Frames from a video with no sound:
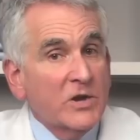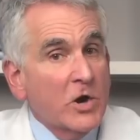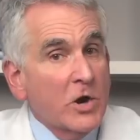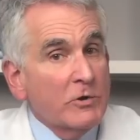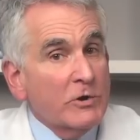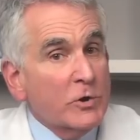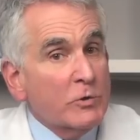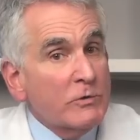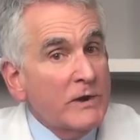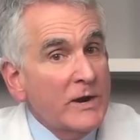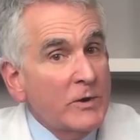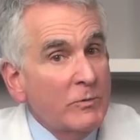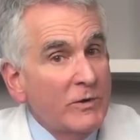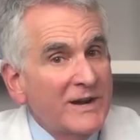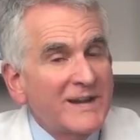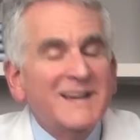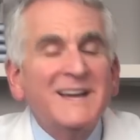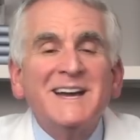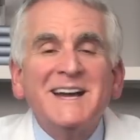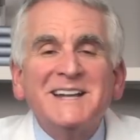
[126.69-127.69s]
they are a great
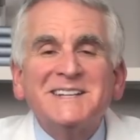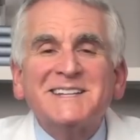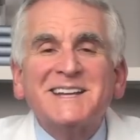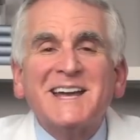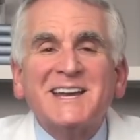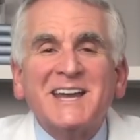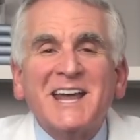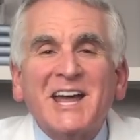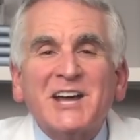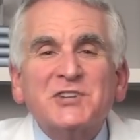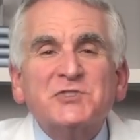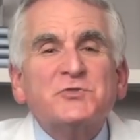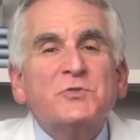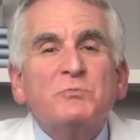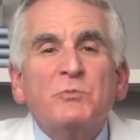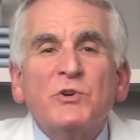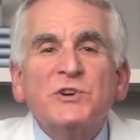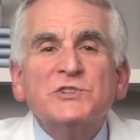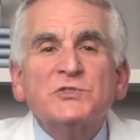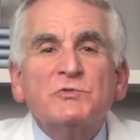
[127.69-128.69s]
way to get
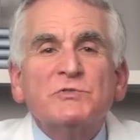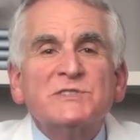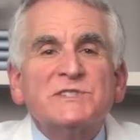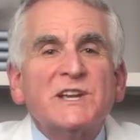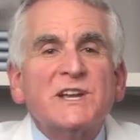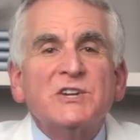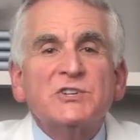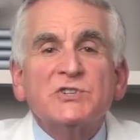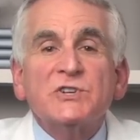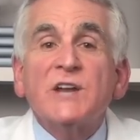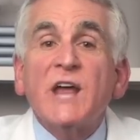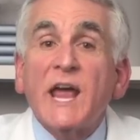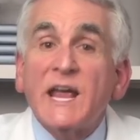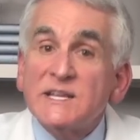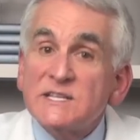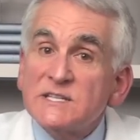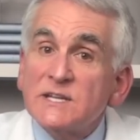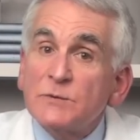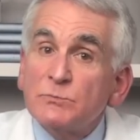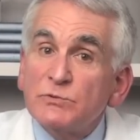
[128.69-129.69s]
extra moisturization
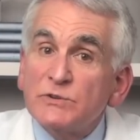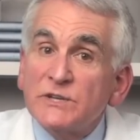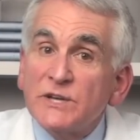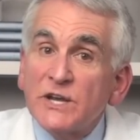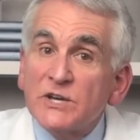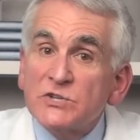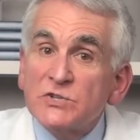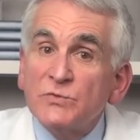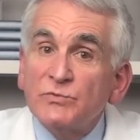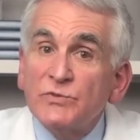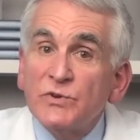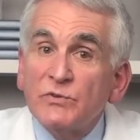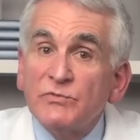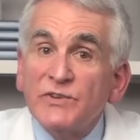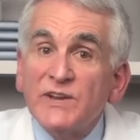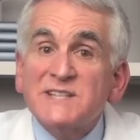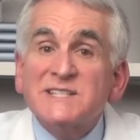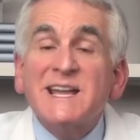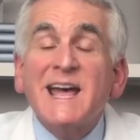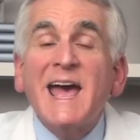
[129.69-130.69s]
and sun protection for your
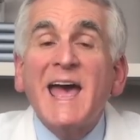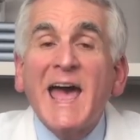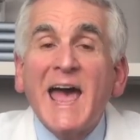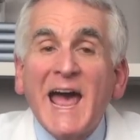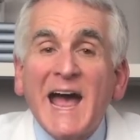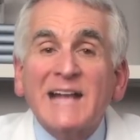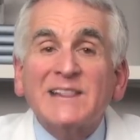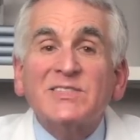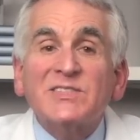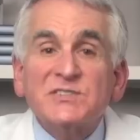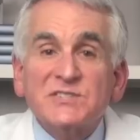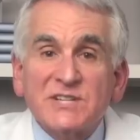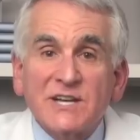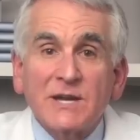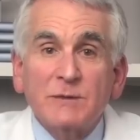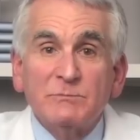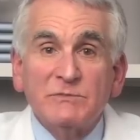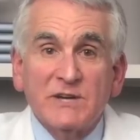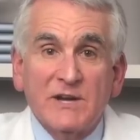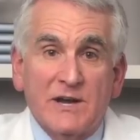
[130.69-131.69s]
face at the
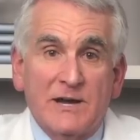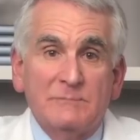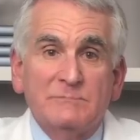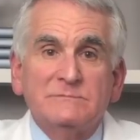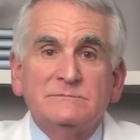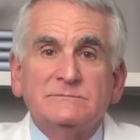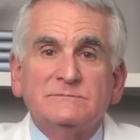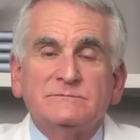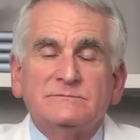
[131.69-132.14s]
same time.